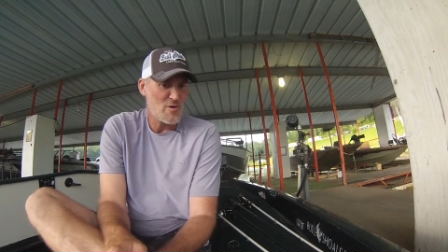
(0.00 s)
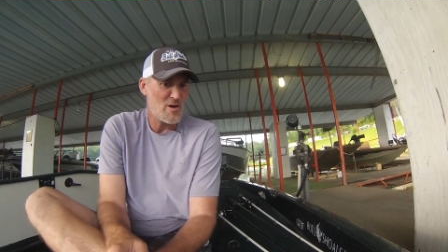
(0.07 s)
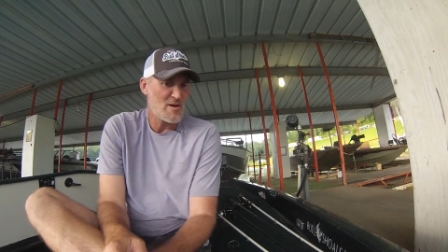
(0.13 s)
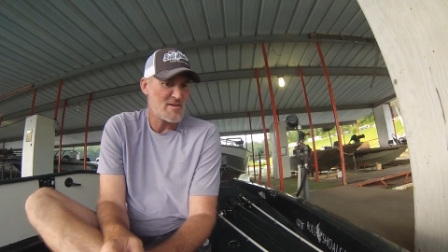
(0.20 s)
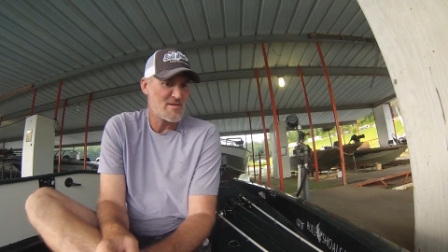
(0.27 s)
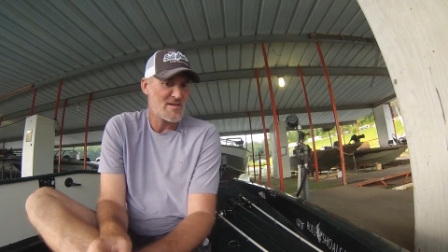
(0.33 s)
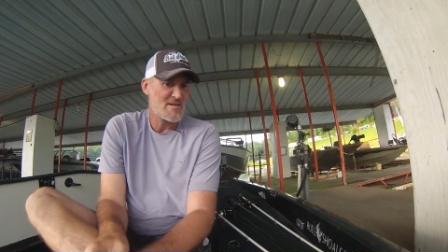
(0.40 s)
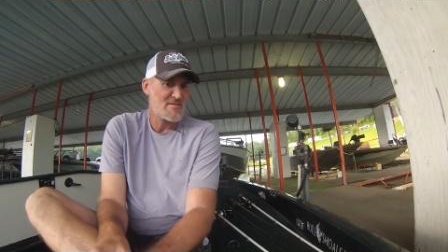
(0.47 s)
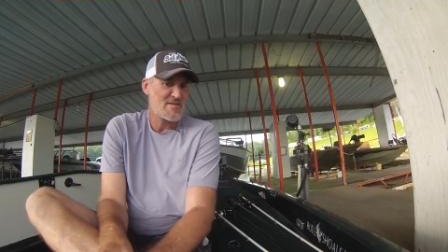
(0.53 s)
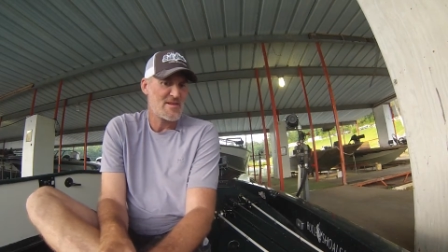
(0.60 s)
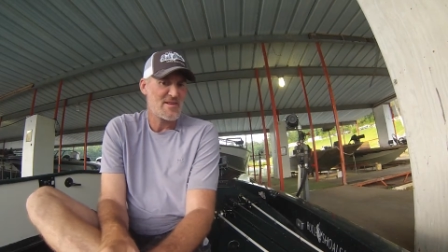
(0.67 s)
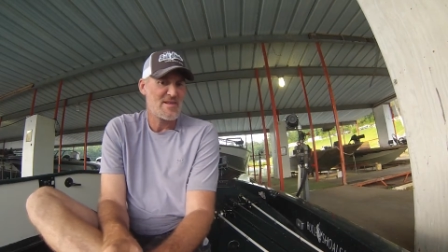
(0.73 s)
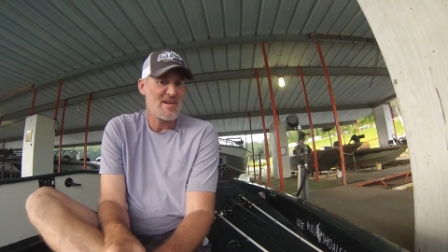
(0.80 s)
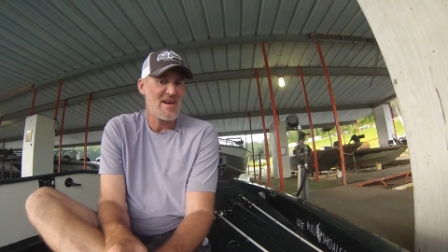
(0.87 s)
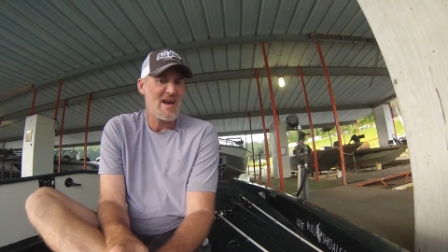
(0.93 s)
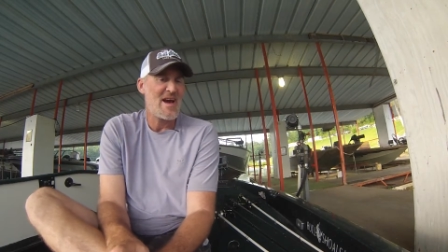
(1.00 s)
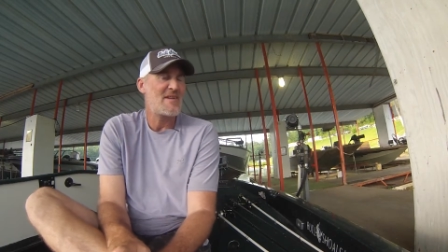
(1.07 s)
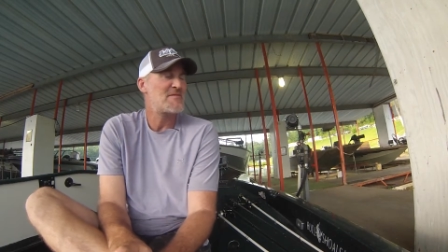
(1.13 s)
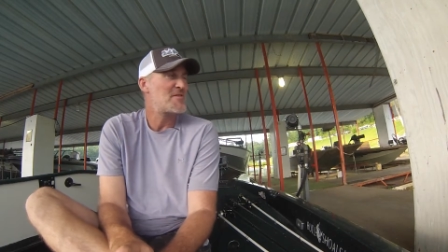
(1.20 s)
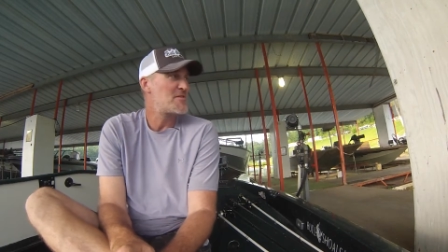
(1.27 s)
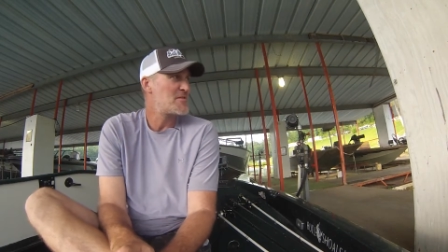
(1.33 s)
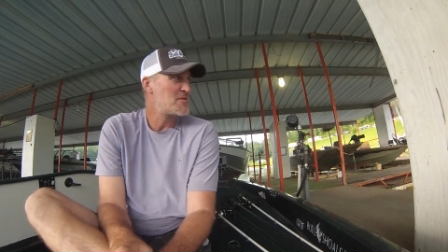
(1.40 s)
water every
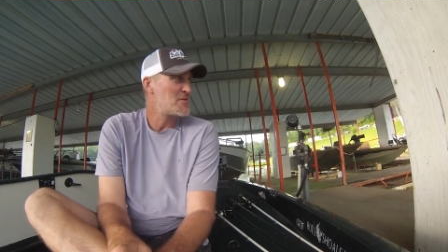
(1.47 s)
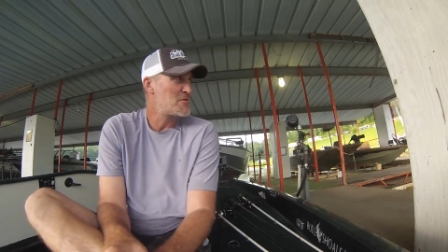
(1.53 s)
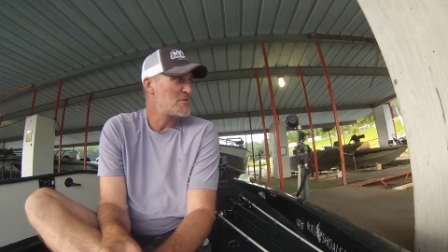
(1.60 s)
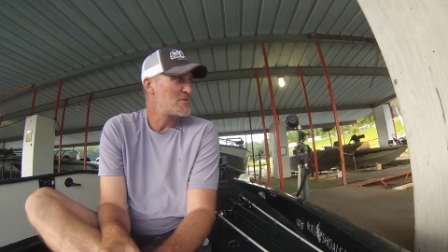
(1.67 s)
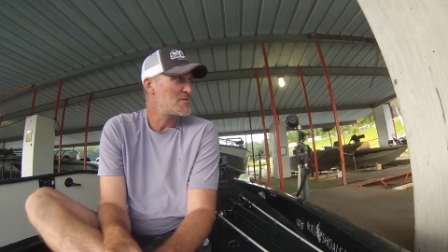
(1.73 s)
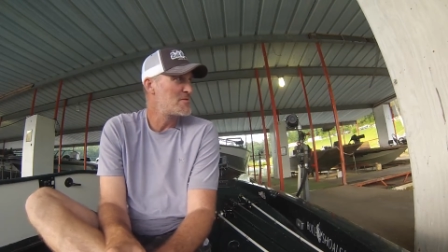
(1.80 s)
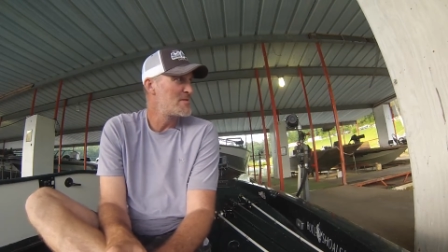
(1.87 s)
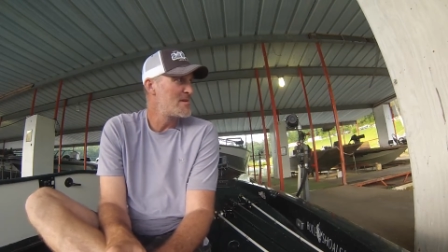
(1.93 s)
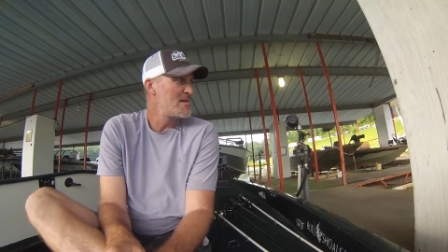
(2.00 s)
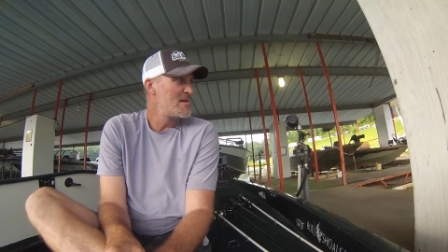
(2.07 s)
afternoon.